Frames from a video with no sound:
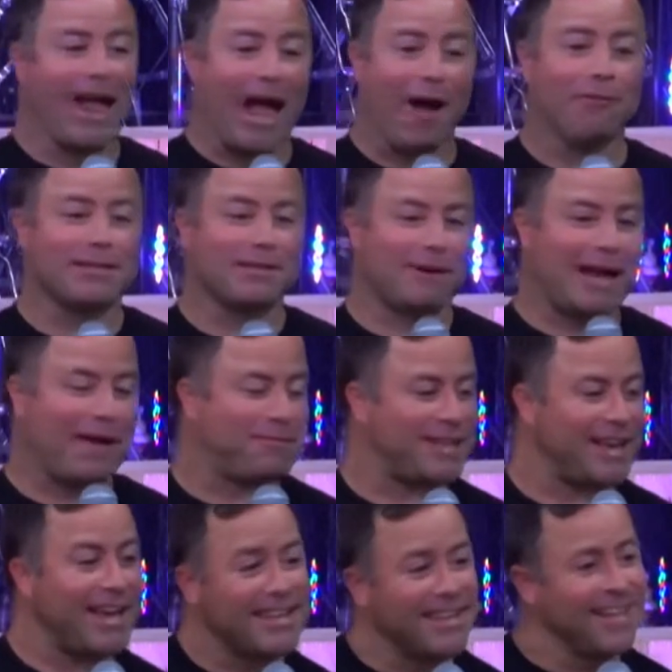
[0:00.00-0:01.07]
I was a bit
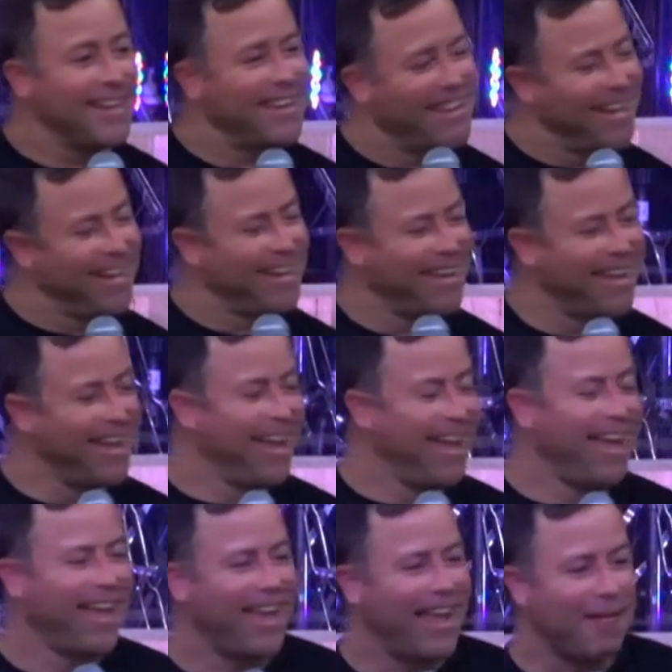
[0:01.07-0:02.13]
upset.
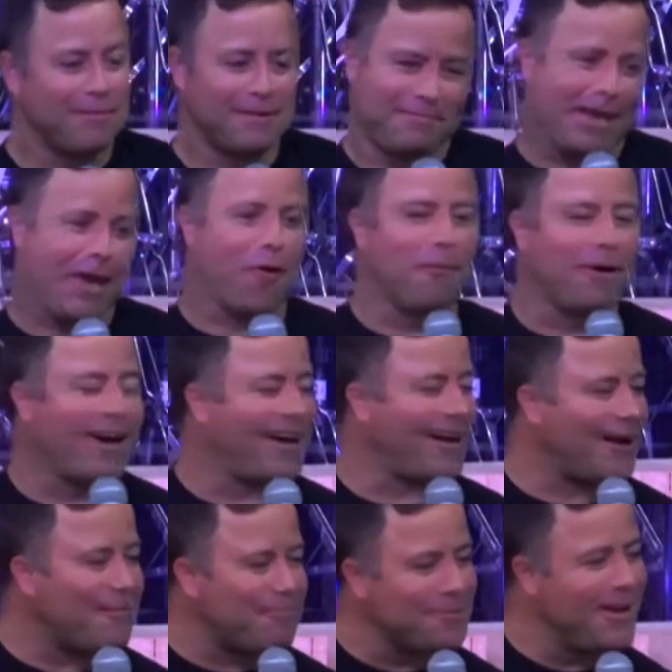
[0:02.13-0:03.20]
And
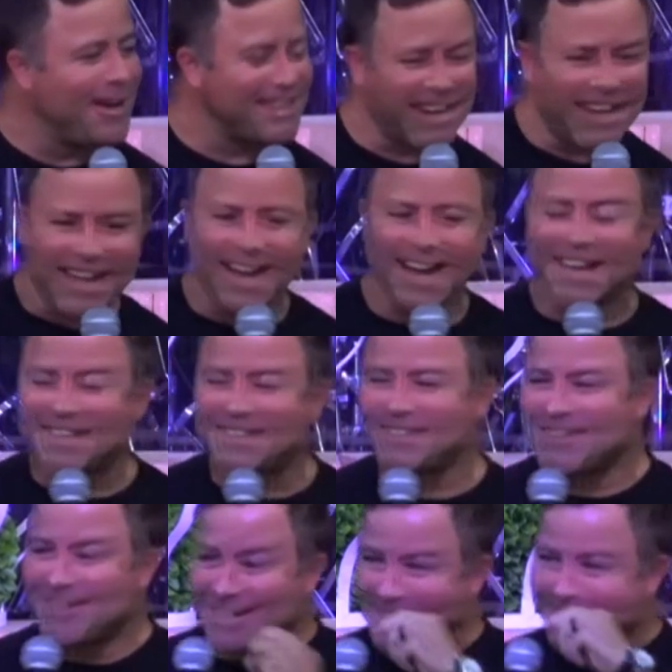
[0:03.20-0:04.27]

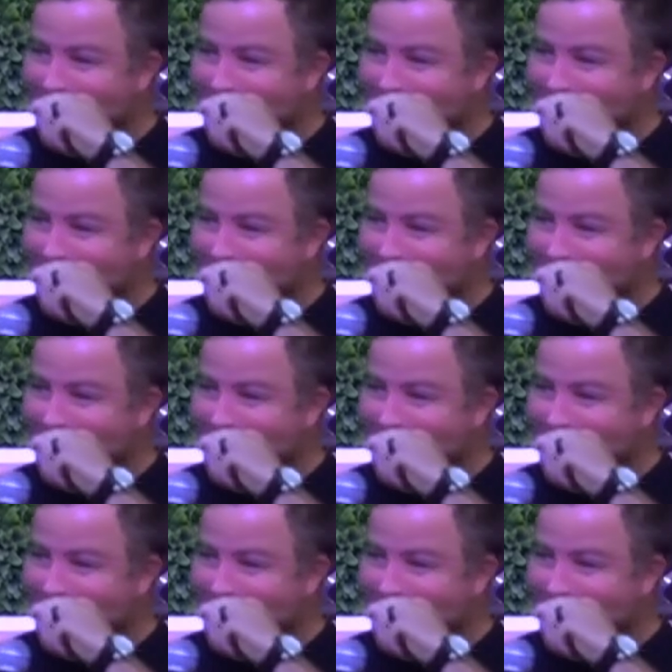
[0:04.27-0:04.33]
the